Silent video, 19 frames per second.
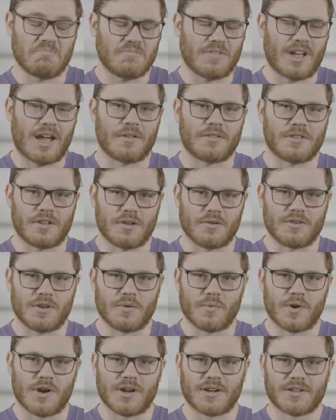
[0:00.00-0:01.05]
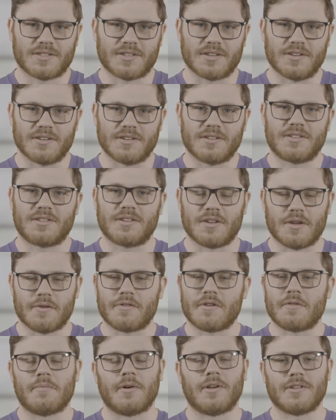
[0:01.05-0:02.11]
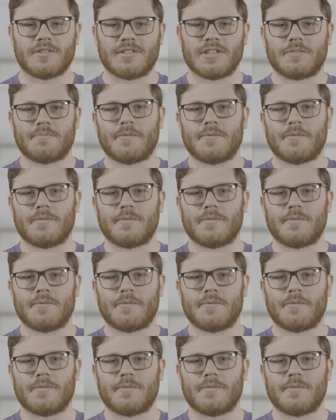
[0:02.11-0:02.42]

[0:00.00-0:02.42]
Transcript: how the union works and union politics,